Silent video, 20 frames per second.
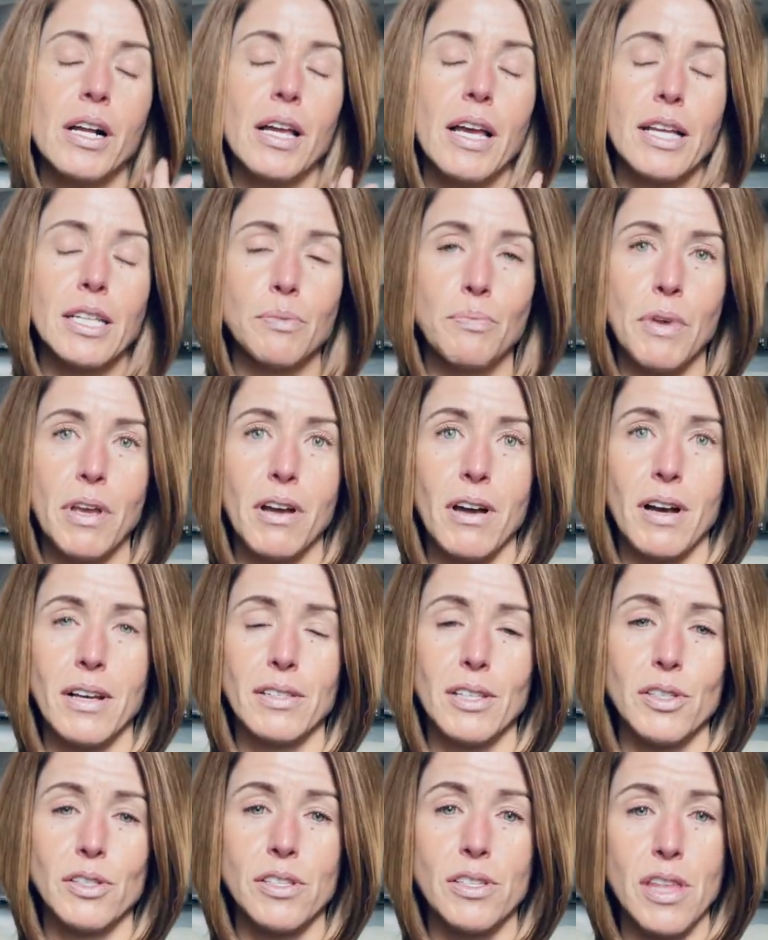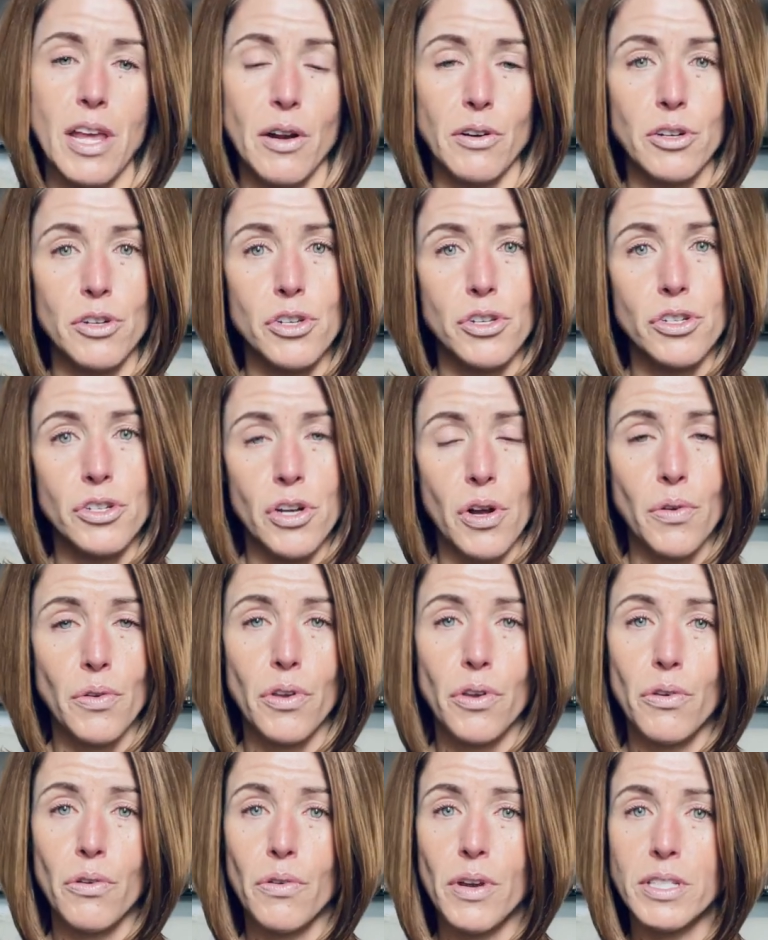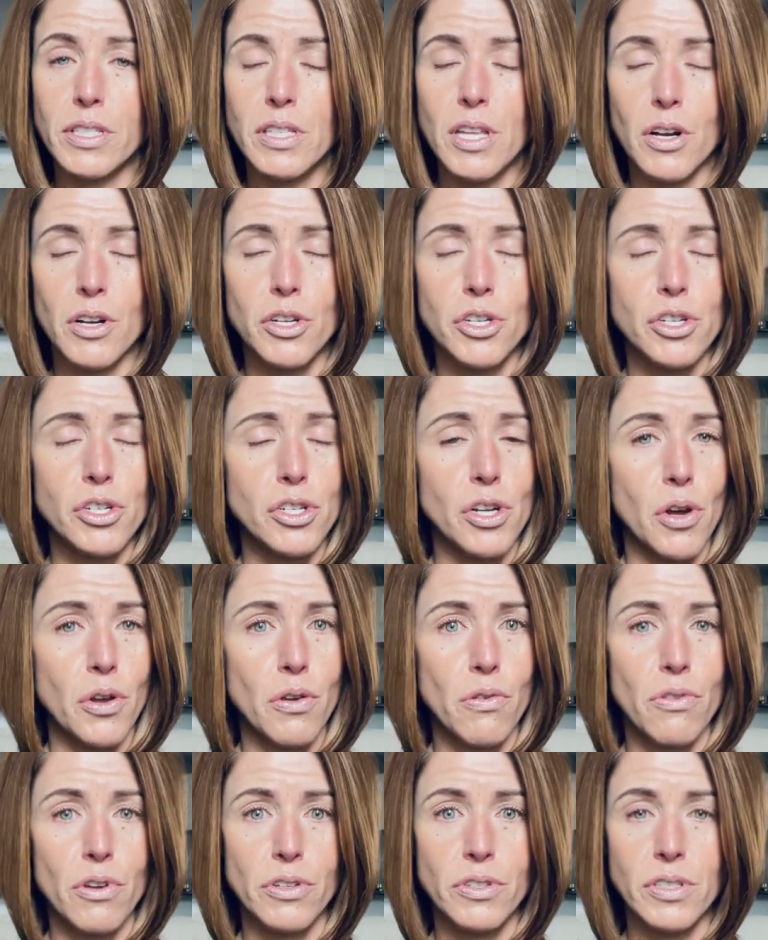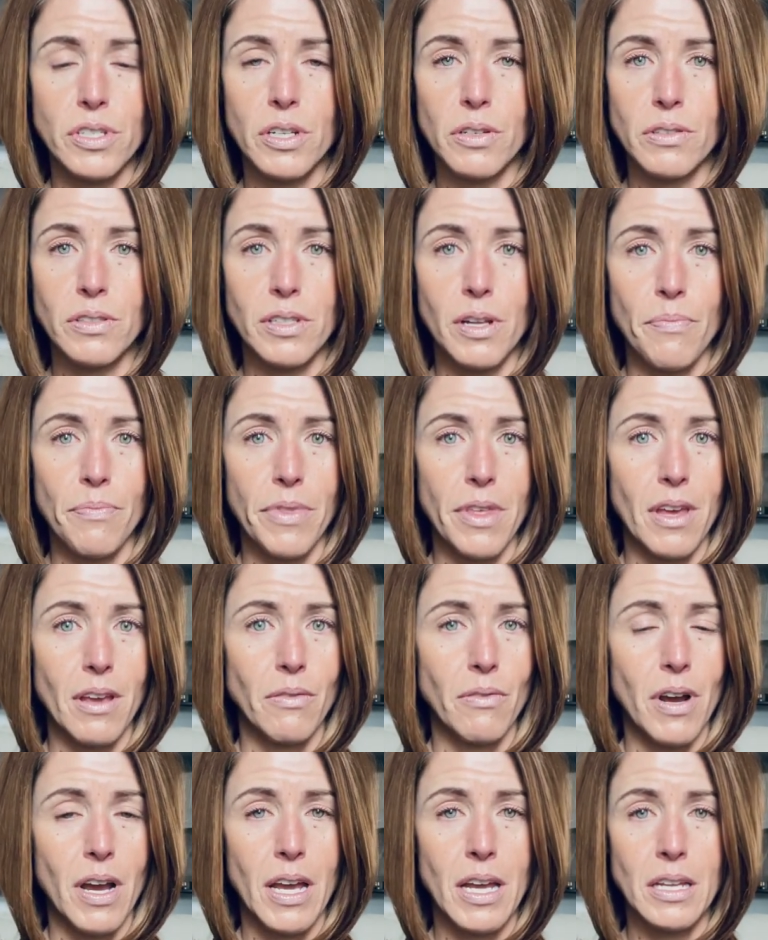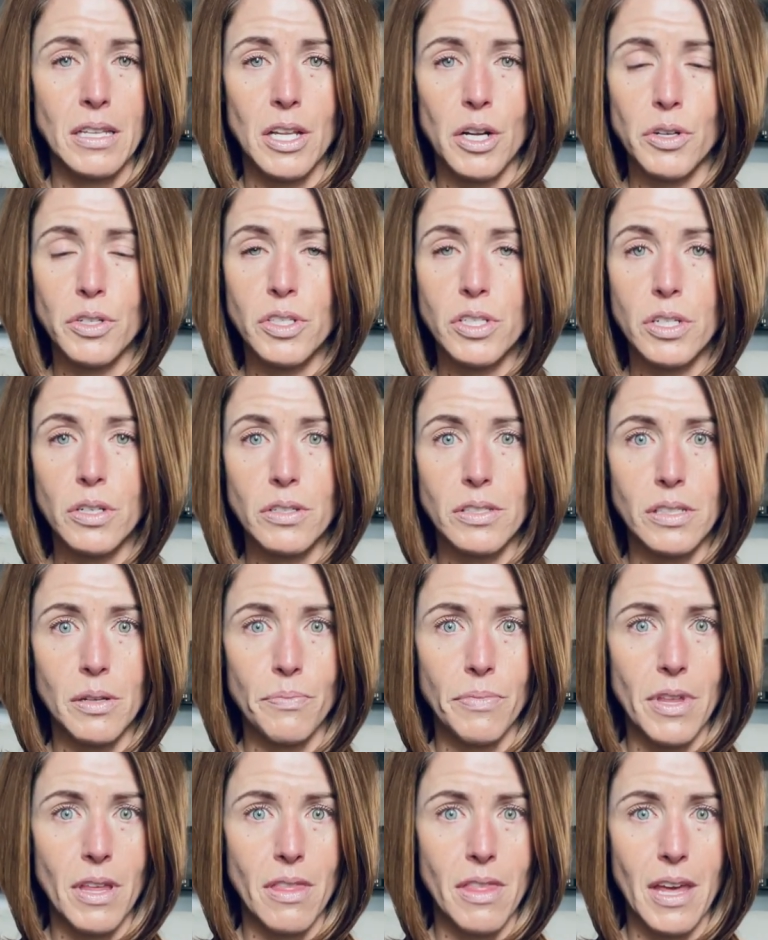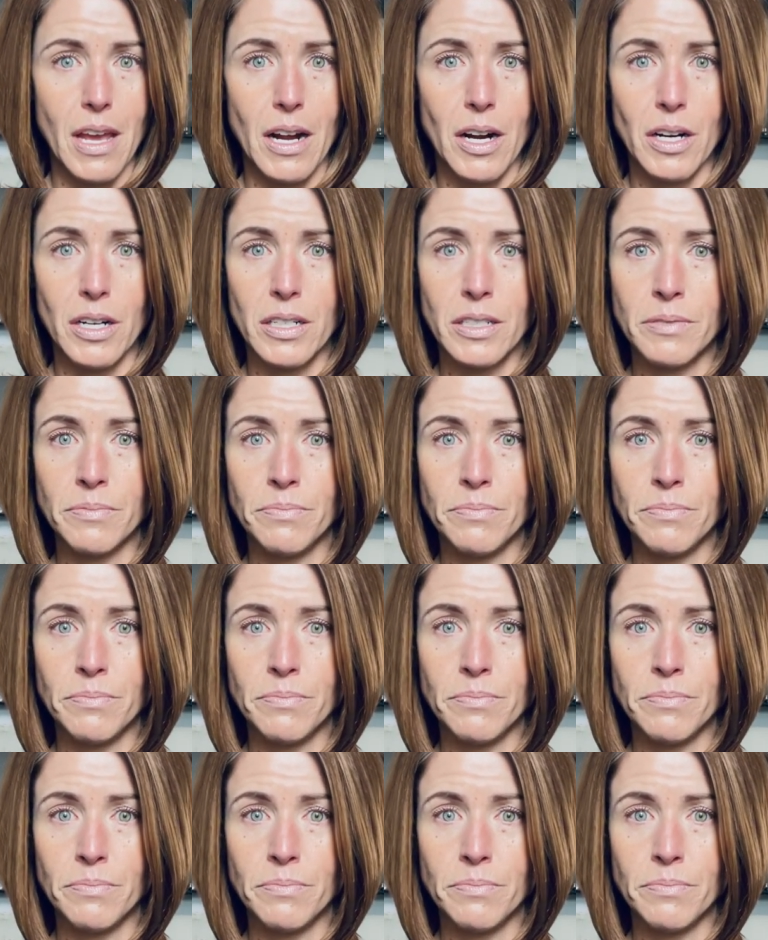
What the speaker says: it's because it's there to show you. It's there to show you there's still something, right? There's still something there.